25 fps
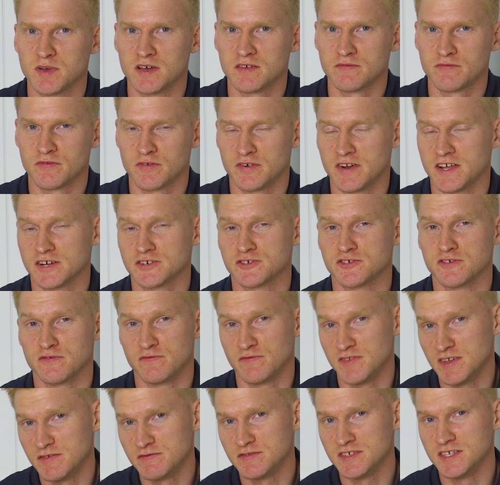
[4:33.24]
but for an extra
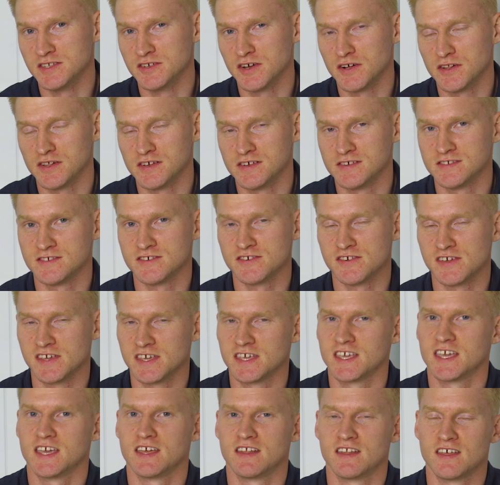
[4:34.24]
$50 you can
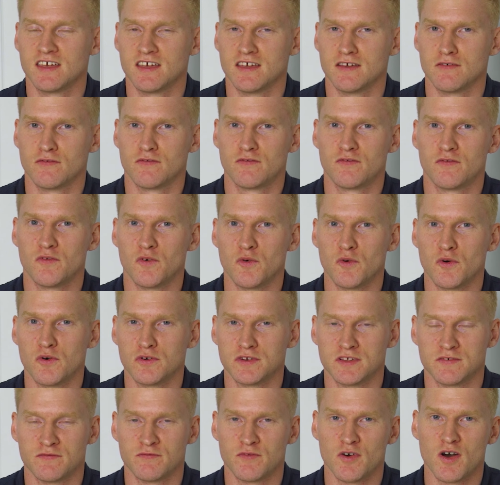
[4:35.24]
get a
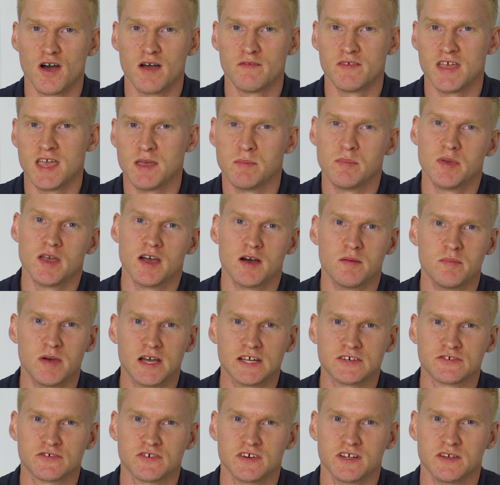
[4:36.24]
4 to 5 amp hour
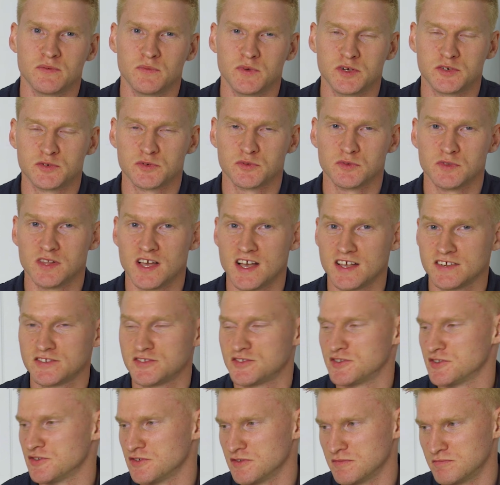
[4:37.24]
battery, which will
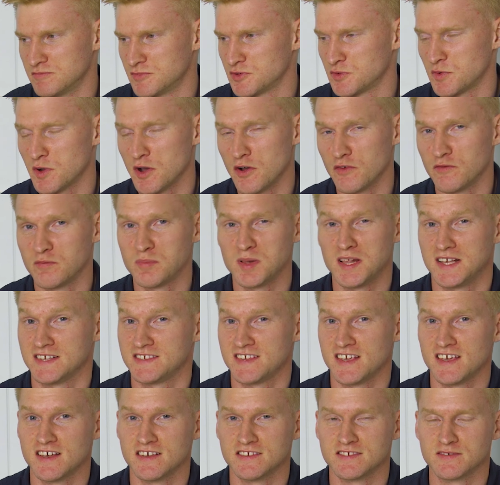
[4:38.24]
last you 12
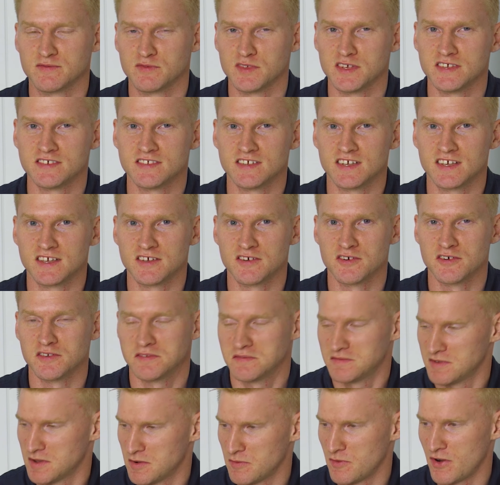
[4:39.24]
plus hours of listening
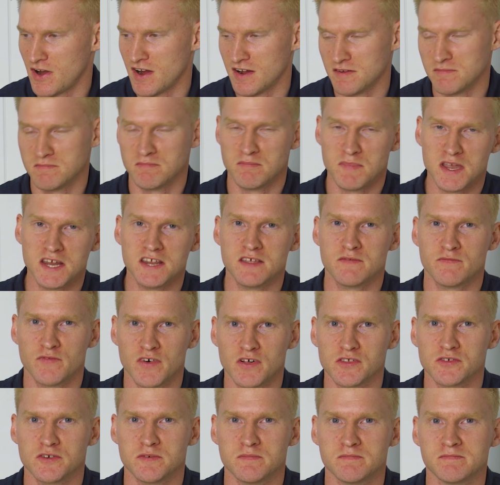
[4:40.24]
on around medium
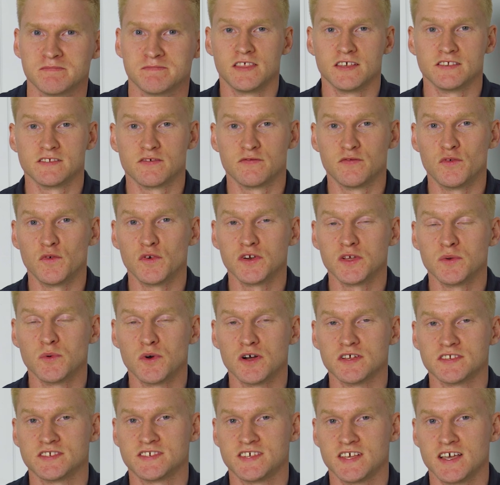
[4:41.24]
volume. There's a 40
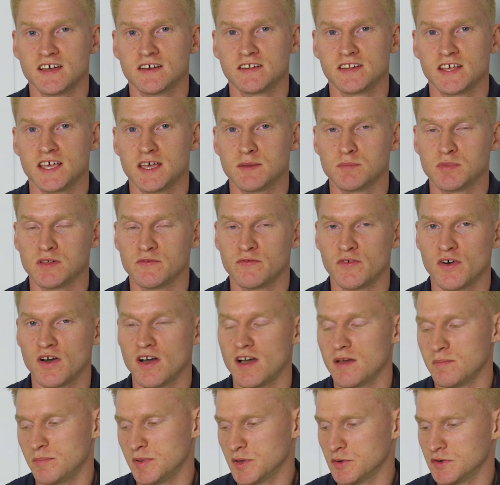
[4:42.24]
watt sound
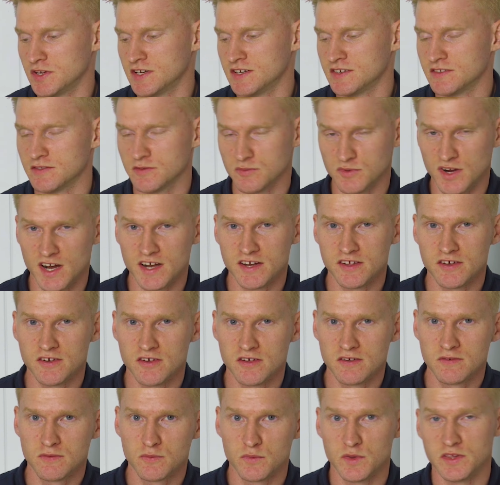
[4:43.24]
amplifier built into the
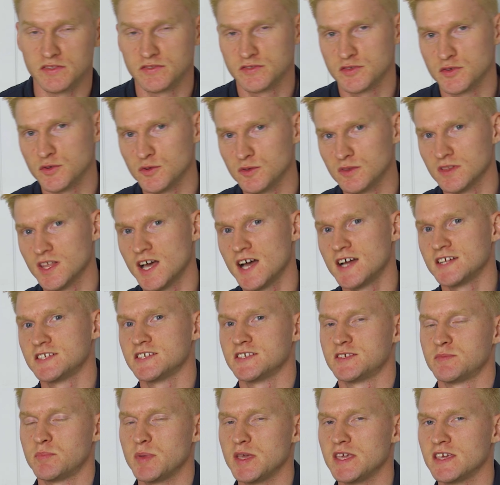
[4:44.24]
radio with 2
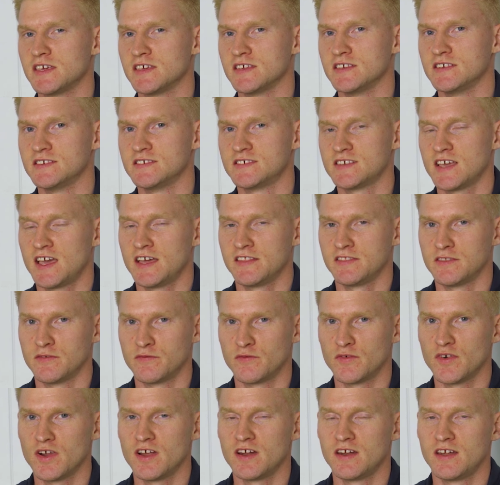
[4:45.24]
larger speakers at the
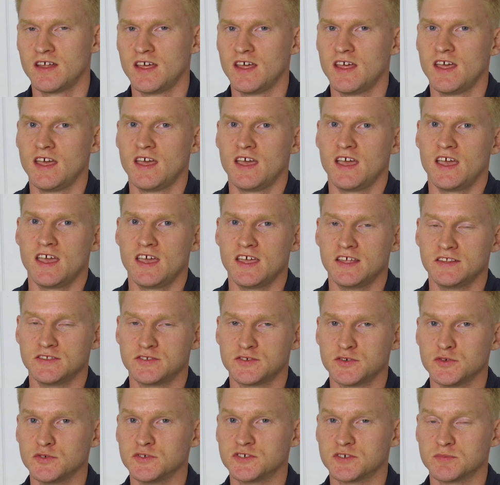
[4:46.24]
front and
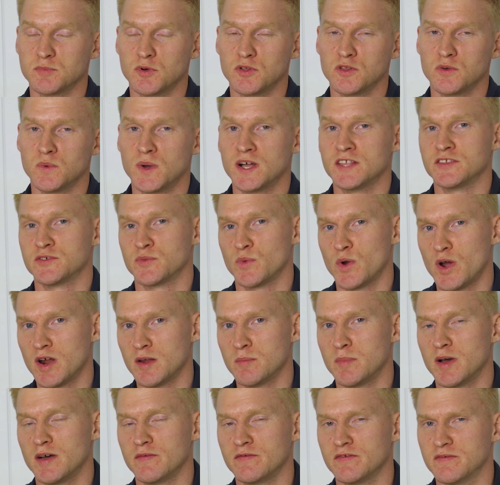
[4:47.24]
2 smaller ones right
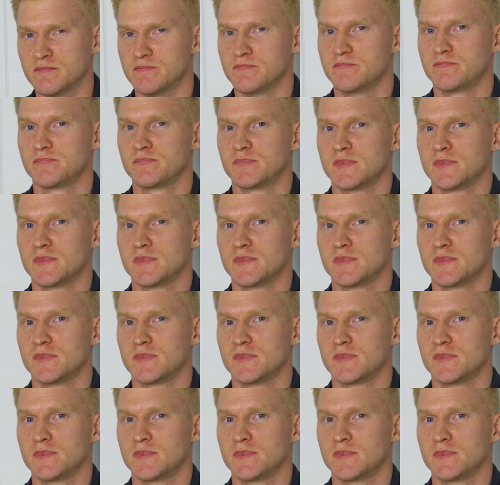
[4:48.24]
above them.